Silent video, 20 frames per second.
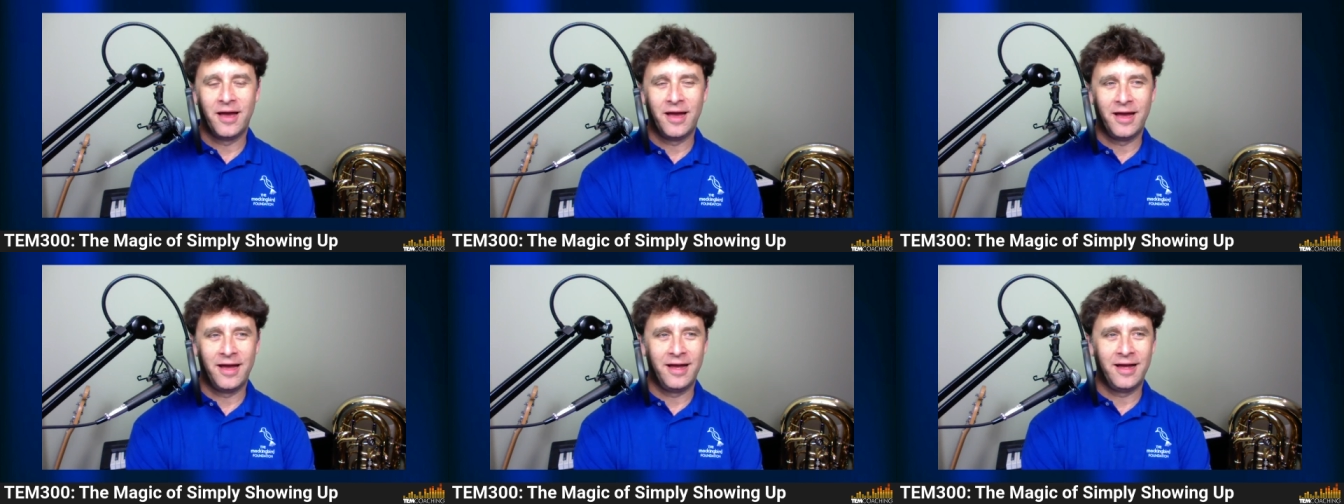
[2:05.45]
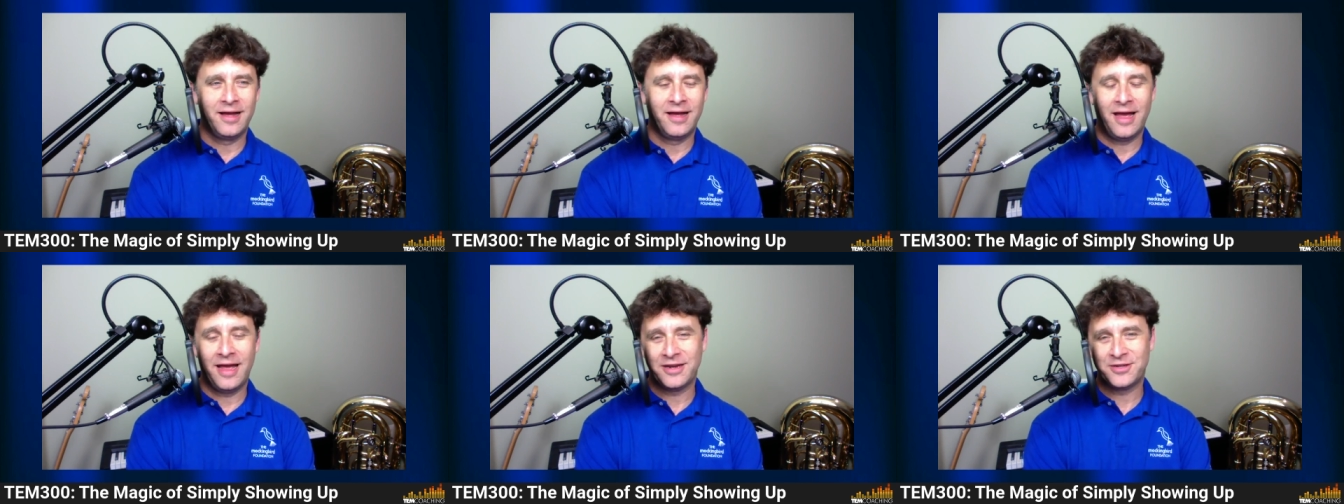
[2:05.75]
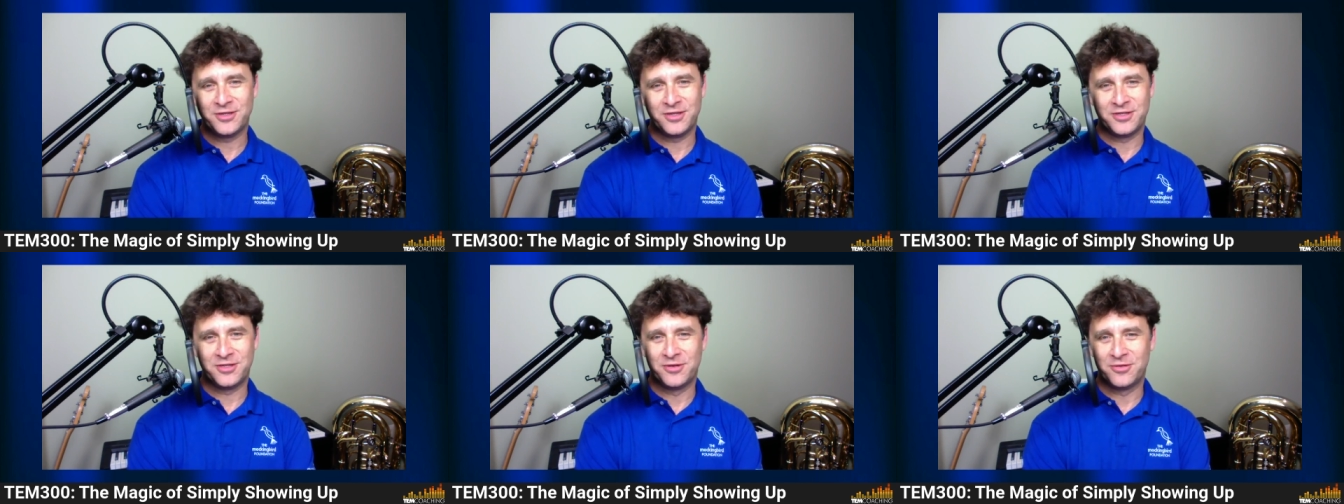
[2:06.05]
Uh,
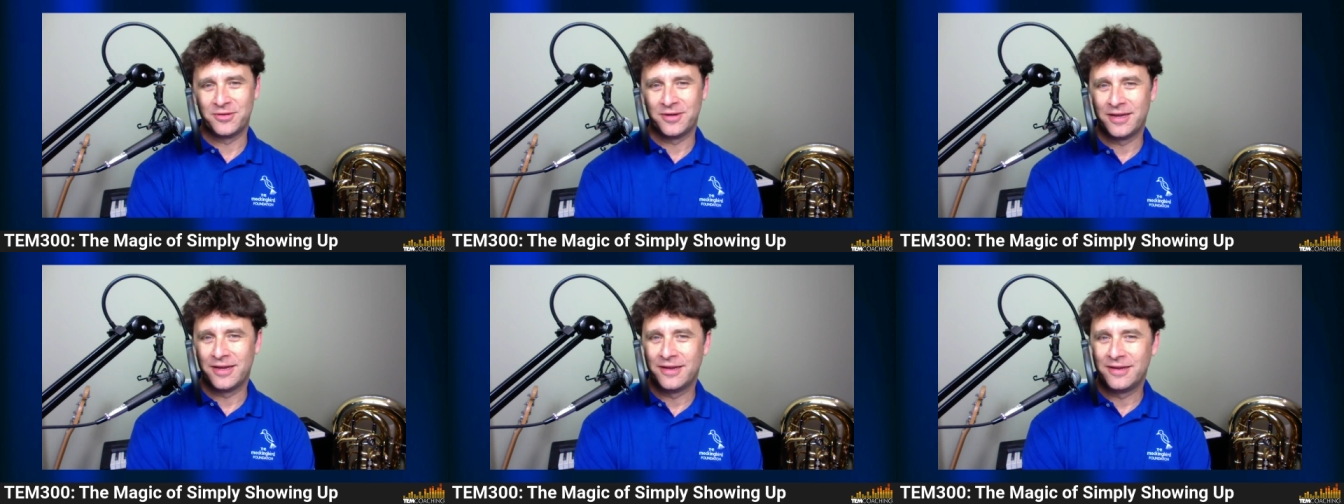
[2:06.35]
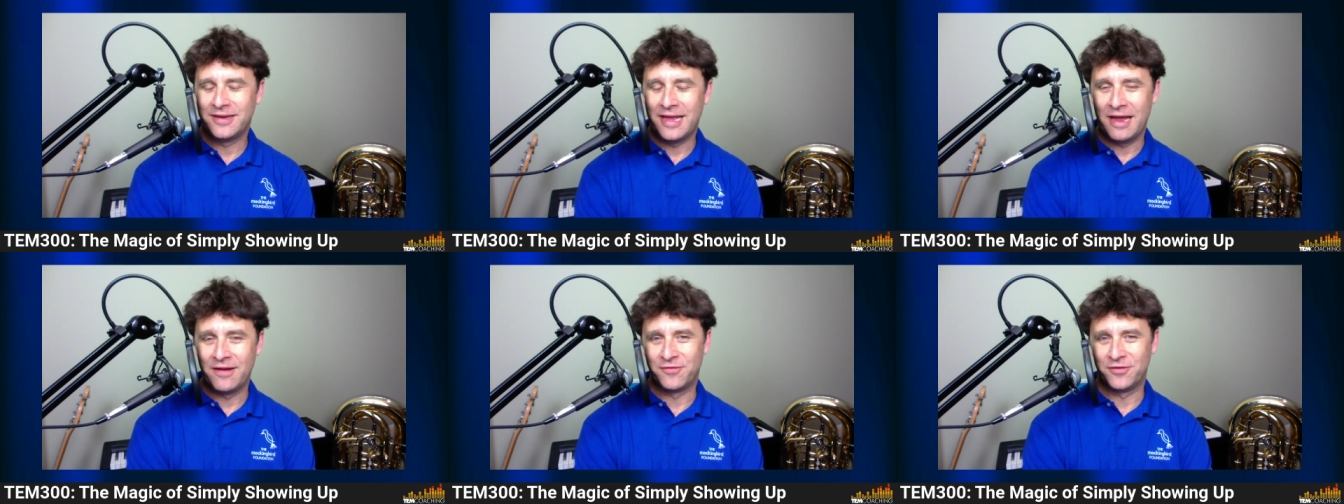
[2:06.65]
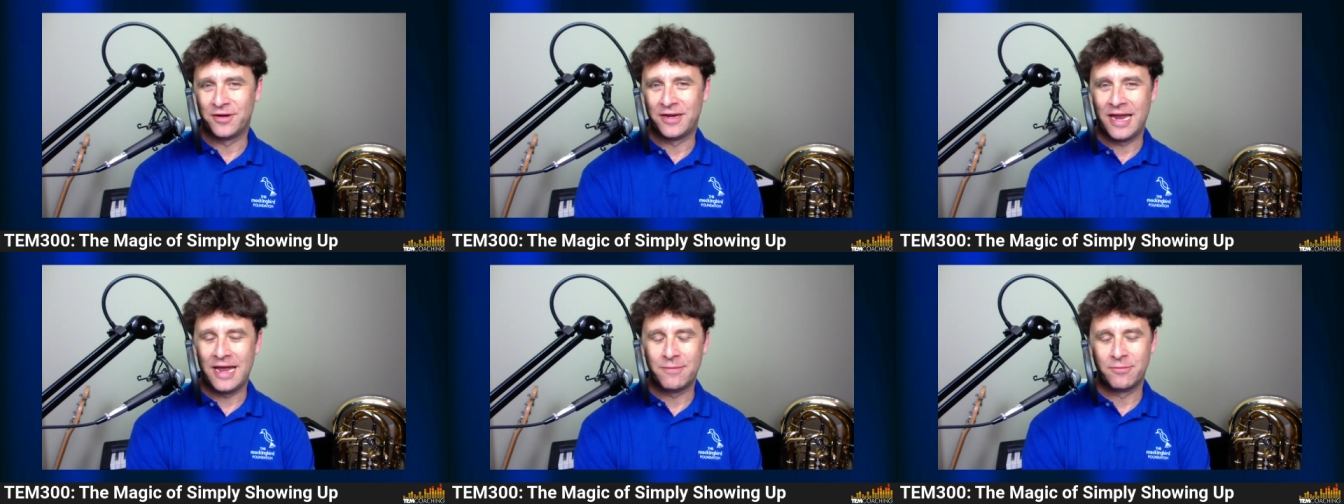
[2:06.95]
I actually don't
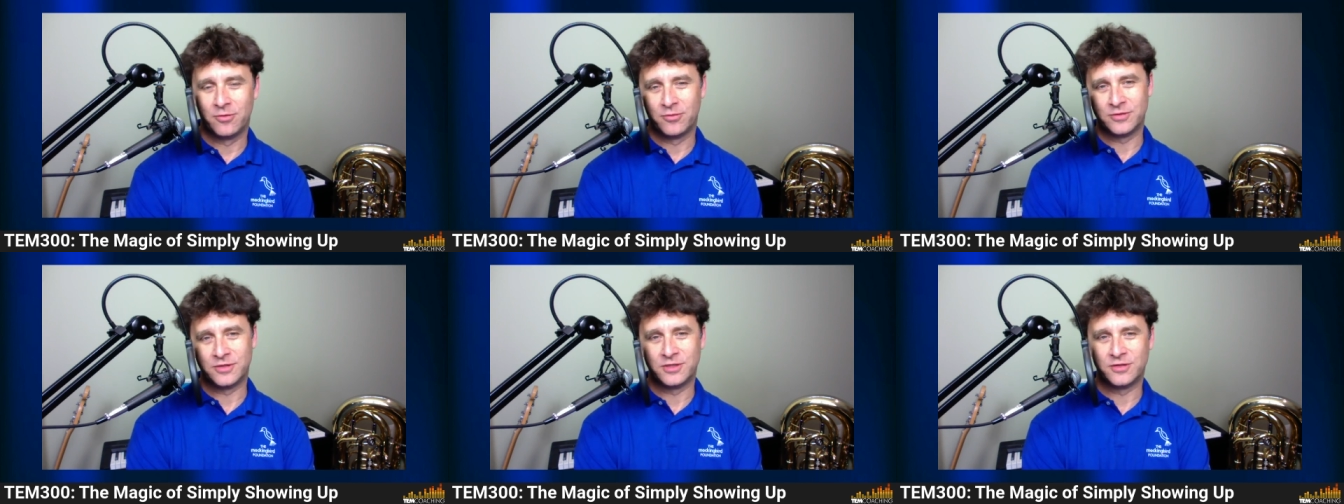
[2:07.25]
ever gamble,